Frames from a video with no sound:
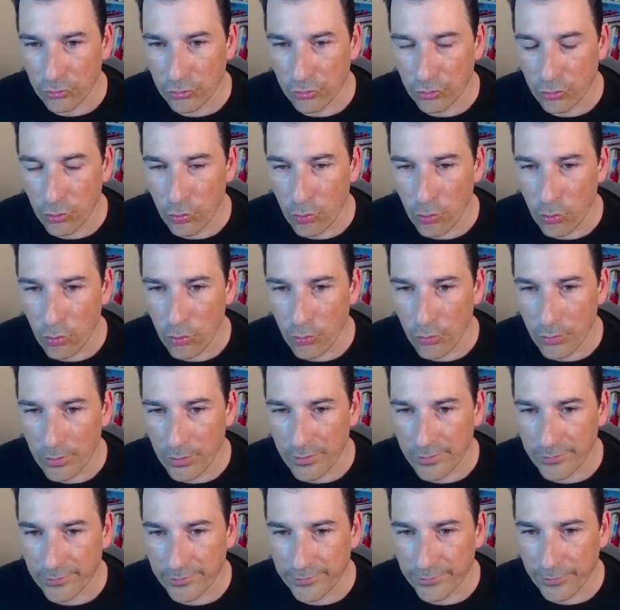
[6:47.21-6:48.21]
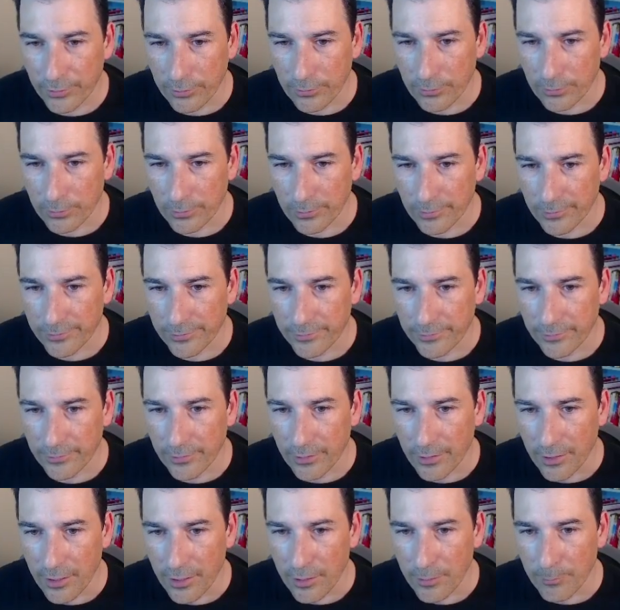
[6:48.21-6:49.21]
two circles
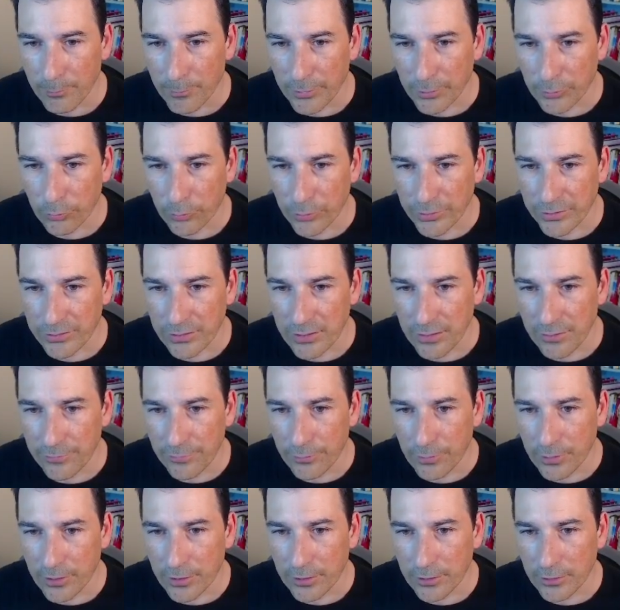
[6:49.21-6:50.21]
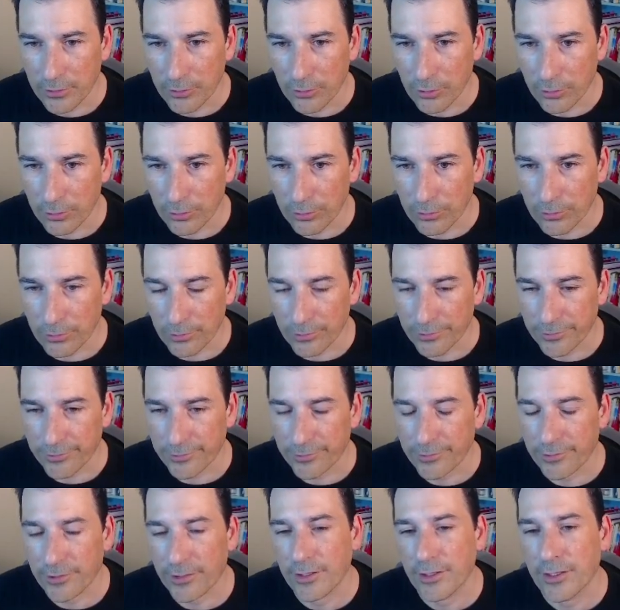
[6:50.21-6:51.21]
but with differing
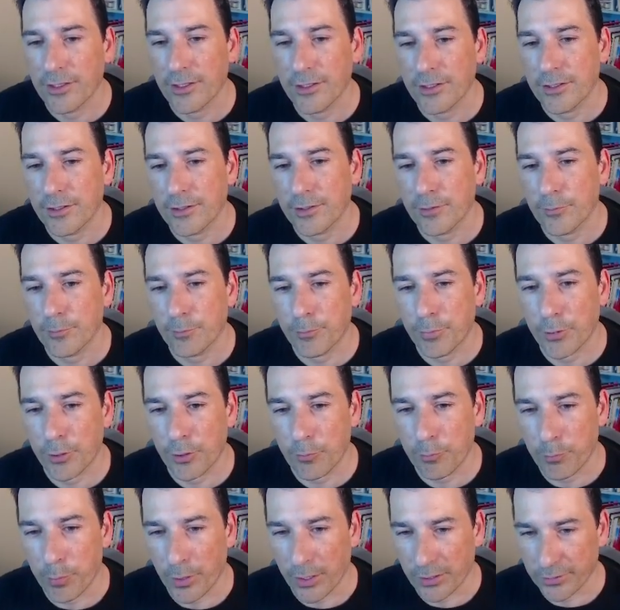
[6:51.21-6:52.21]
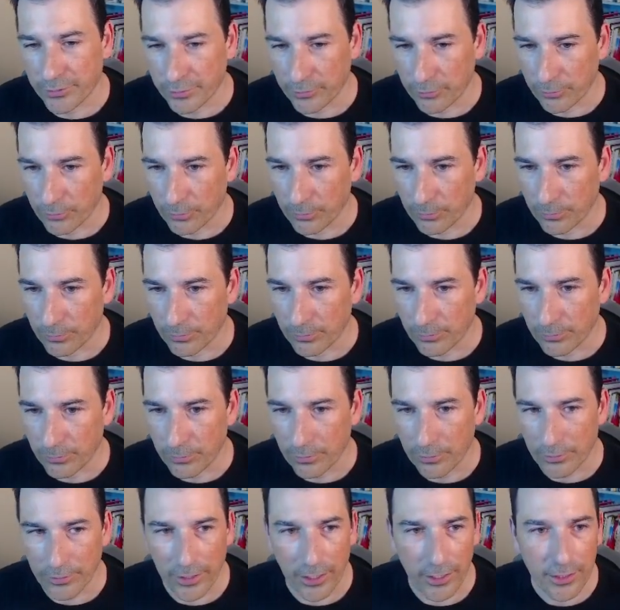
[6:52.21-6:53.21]
colors per particle,
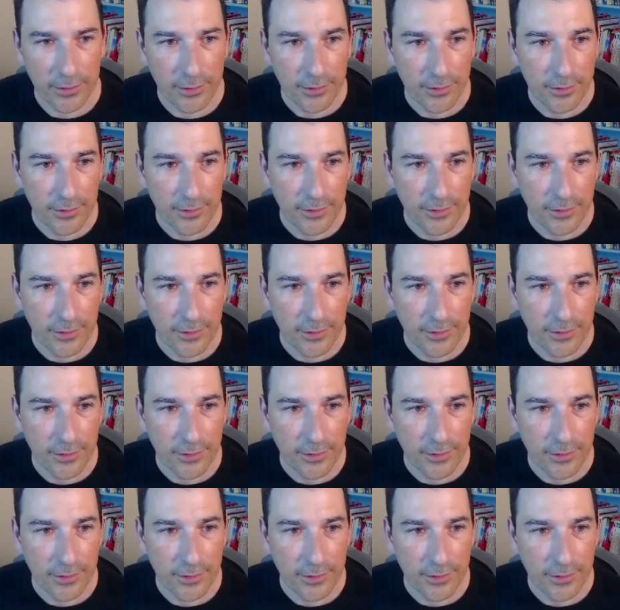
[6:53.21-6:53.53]
okay?